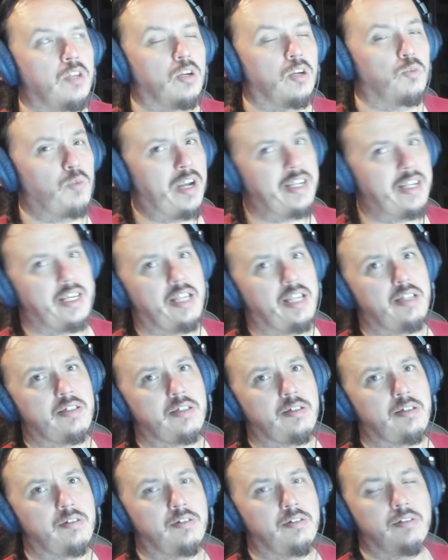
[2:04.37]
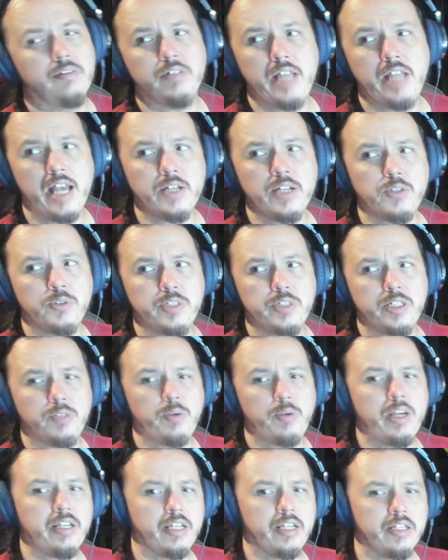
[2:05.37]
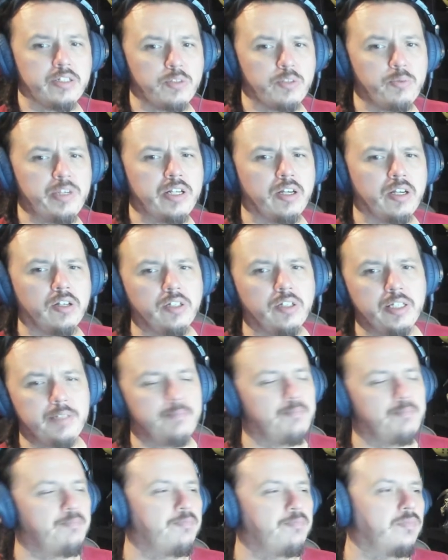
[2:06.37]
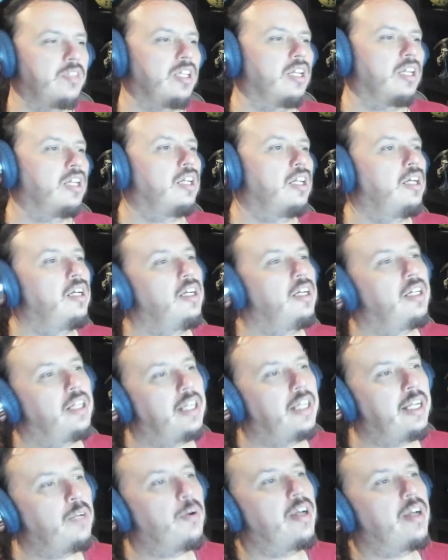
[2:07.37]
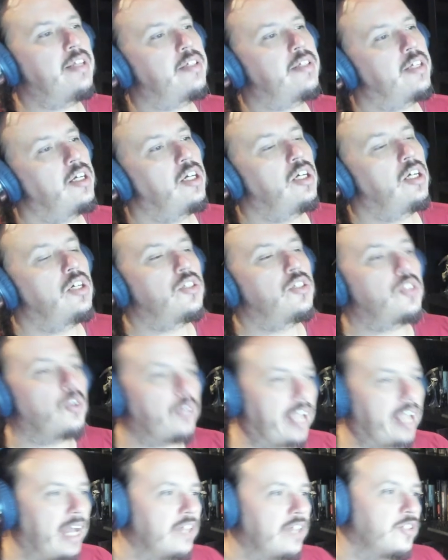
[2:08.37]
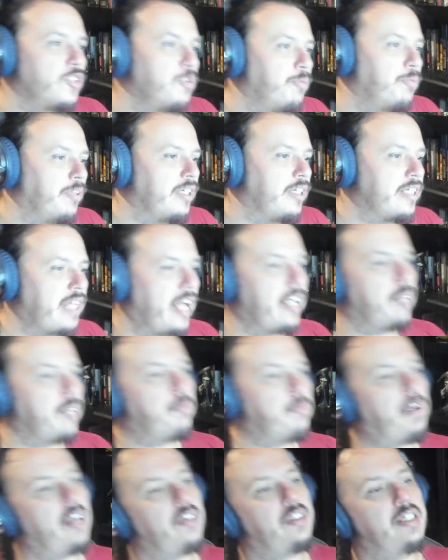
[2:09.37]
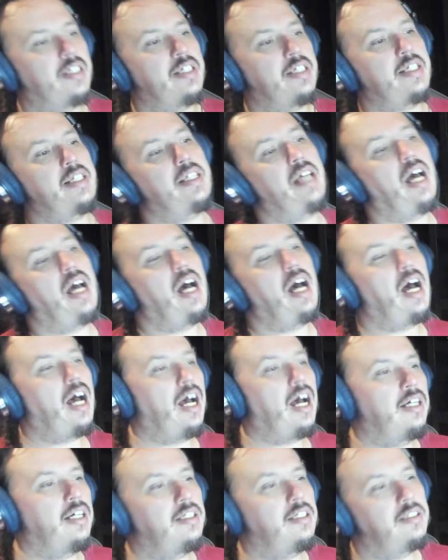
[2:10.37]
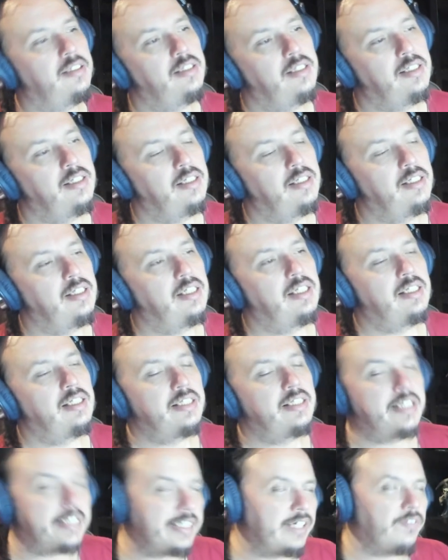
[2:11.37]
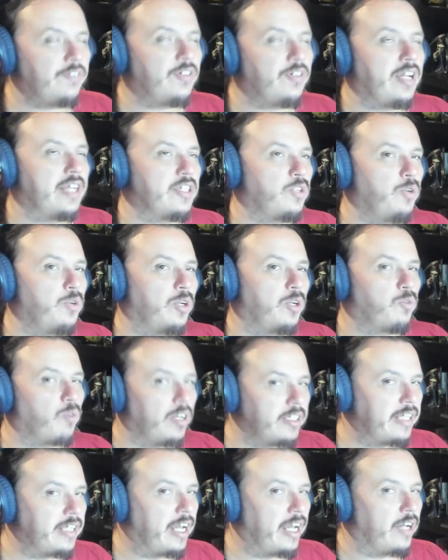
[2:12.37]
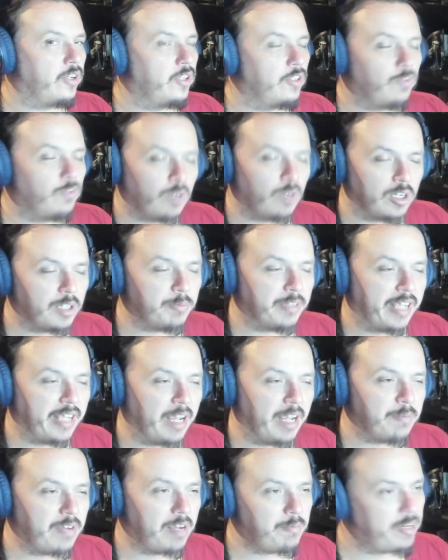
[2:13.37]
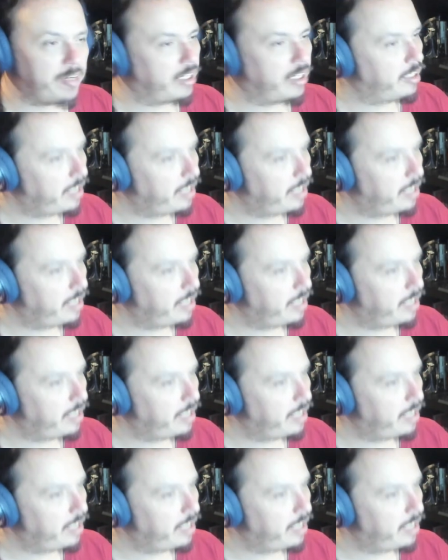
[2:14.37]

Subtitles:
rankings, the actual tier rankings, a week early. Anyways, so yeah, super excited about this. Just to give you guys a quick rundown of Welcome to Camp Nightmare,